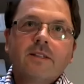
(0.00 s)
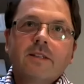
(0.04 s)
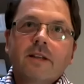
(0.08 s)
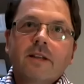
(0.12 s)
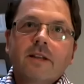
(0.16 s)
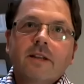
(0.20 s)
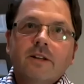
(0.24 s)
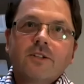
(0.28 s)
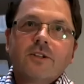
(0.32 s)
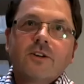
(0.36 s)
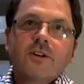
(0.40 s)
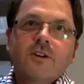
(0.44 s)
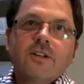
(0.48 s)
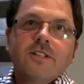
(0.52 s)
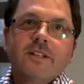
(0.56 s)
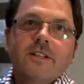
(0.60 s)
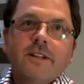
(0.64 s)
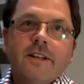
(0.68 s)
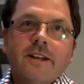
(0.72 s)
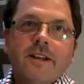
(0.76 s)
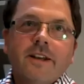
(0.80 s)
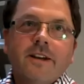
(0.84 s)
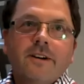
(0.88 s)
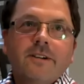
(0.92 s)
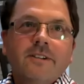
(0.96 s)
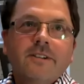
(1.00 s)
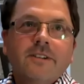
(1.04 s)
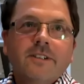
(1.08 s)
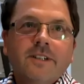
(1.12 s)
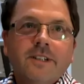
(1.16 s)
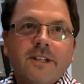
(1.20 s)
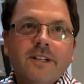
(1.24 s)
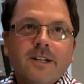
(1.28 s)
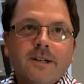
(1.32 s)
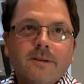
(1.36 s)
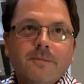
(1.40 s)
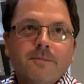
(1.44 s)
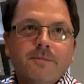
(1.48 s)
sanitizer now
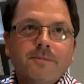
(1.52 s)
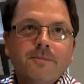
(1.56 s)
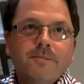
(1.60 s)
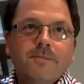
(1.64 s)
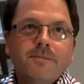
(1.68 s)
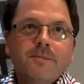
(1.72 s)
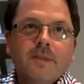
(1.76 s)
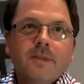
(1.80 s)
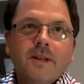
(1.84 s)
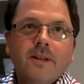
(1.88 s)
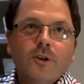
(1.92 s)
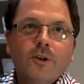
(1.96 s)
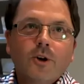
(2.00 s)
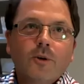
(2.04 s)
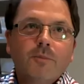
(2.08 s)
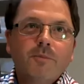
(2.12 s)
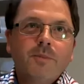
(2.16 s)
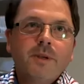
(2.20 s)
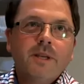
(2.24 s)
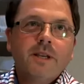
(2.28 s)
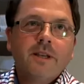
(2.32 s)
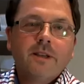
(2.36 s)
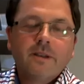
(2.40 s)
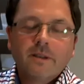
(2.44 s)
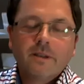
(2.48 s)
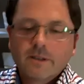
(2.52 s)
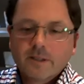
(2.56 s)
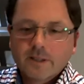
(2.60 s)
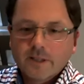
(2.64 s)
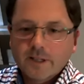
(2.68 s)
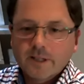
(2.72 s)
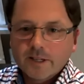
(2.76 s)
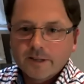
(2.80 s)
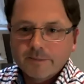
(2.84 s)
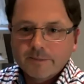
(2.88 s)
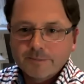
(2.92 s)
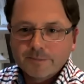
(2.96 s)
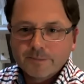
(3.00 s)
and not beer.
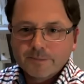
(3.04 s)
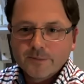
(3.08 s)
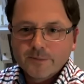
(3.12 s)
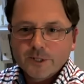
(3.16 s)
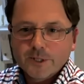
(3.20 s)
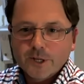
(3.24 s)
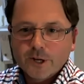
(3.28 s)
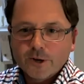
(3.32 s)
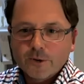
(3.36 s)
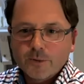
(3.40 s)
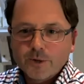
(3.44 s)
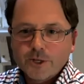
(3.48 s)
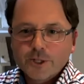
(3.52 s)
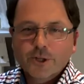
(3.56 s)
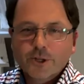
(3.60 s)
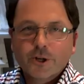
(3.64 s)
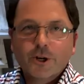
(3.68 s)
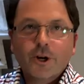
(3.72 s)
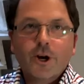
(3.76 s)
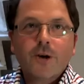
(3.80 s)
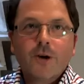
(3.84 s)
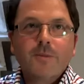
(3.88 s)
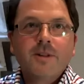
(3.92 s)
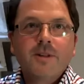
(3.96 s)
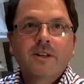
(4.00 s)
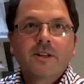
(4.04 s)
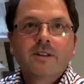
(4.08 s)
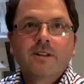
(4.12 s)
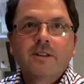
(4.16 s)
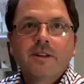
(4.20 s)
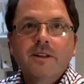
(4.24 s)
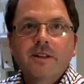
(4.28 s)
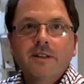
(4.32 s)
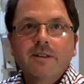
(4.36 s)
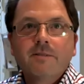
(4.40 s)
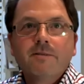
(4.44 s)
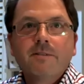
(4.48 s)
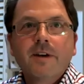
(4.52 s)
So we just got to hope that they're
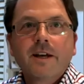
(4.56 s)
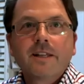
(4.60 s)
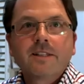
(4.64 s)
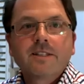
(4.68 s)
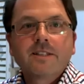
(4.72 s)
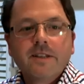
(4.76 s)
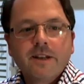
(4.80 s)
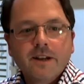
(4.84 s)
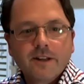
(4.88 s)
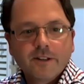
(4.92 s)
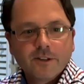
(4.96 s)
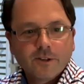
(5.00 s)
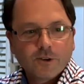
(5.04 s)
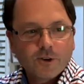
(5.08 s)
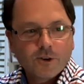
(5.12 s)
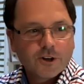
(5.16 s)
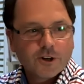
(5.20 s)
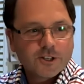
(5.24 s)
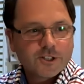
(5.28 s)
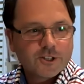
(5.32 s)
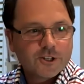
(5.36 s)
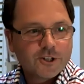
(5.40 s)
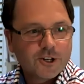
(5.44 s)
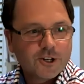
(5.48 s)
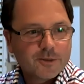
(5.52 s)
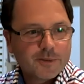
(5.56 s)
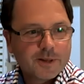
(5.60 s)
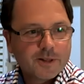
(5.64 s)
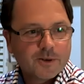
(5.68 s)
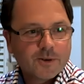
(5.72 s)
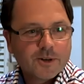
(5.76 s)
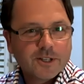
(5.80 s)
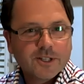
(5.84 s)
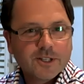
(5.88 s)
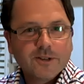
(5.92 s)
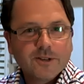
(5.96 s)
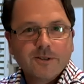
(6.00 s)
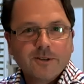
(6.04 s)
cleaning the vats out at the right time,
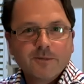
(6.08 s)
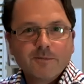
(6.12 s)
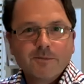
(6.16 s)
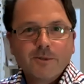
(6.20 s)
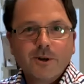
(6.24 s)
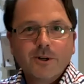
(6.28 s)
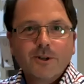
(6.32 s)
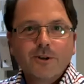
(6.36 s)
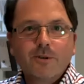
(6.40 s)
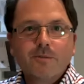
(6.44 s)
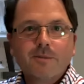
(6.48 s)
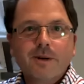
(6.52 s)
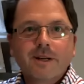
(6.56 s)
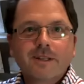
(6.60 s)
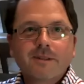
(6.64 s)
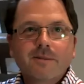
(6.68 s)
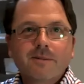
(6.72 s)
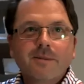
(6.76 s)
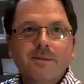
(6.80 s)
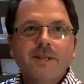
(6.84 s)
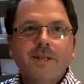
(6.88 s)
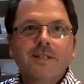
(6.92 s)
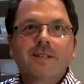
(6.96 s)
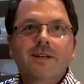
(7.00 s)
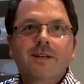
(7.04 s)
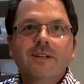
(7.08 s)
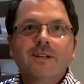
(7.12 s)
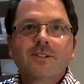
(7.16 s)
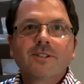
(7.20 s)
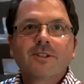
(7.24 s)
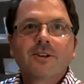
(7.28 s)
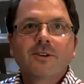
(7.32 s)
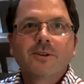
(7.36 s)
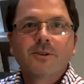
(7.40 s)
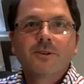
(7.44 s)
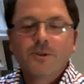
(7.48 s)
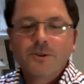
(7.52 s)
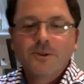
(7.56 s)
otherwise it might not make the beer taste
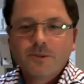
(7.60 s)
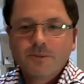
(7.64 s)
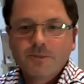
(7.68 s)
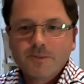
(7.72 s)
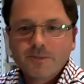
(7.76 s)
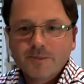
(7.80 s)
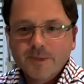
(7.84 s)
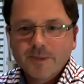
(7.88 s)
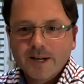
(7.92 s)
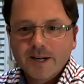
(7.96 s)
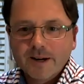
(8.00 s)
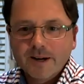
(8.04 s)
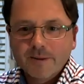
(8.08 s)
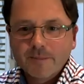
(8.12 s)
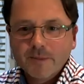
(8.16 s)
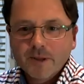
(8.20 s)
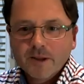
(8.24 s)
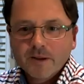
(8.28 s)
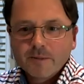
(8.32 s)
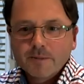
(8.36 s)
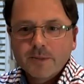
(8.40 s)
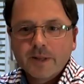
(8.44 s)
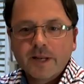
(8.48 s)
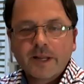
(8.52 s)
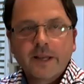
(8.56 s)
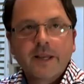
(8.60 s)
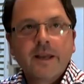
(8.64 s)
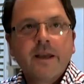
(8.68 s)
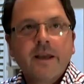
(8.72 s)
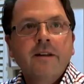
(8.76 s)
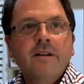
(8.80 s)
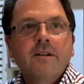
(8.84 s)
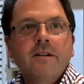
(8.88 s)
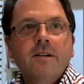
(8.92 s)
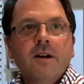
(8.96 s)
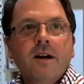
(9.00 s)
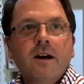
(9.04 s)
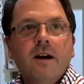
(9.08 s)
so good. But
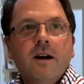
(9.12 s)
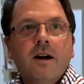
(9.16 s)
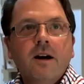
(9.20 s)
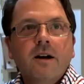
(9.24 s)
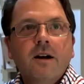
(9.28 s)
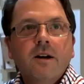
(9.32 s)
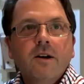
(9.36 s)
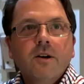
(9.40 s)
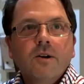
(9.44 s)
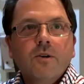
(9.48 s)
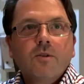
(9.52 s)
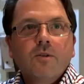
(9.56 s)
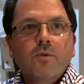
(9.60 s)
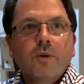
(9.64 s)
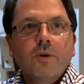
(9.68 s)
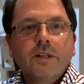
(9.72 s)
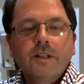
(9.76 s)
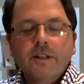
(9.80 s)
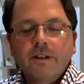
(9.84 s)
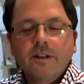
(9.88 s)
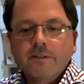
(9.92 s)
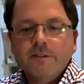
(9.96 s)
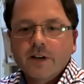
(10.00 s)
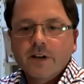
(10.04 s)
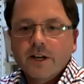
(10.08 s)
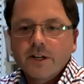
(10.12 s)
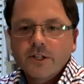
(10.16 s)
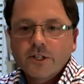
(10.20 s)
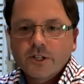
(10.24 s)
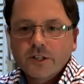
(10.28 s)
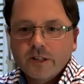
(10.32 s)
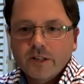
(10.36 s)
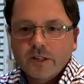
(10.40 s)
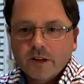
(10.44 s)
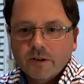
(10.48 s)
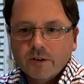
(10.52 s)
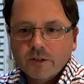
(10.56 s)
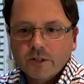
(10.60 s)
again, real
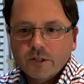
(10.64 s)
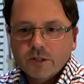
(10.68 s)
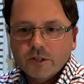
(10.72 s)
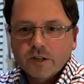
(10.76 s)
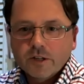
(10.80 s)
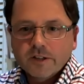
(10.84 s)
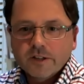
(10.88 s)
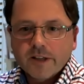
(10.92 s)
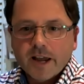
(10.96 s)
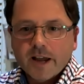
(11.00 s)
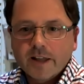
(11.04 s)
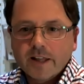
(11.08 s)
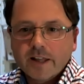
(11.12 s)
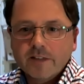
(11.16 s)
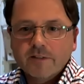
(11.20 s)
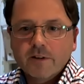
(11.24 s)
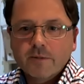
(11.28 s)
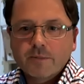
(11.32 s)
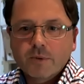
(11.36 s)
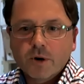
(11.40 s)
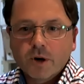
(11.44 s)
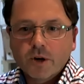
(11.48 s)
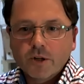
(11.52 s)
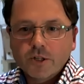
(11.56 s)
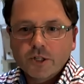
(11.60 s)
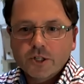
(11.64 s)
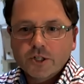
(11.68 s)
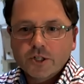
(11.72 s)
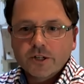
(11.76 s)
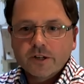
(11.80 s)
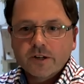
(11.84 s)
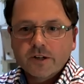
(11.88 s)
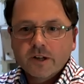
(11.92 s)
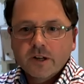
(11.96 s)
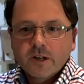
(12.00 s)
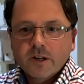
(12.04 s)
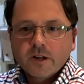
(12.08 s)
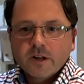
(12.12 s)
innovation there in terms of how they've approached
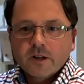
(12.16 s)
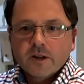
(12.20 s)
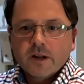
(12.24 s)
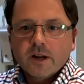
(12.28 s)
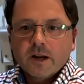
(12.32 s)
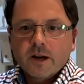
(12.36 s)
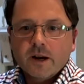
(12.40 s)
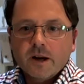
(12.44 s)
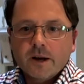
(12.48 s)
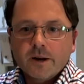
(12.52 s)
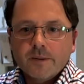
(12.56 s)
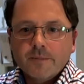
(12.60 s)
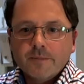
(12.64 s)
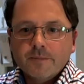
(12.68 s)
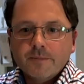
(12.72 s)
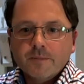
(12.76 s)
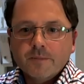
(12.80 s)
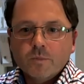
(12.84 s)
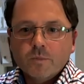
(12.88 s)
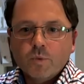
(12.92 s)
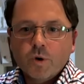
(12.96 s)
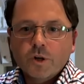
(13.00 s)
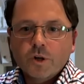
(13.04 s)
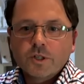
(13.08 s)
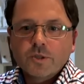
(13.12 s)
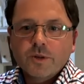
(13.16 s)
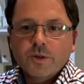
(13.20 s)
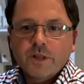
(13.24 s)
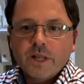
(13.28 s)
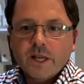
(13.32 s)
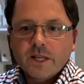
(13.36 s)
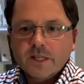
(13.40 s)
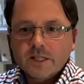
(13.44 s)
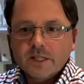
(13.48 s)
it, worked with their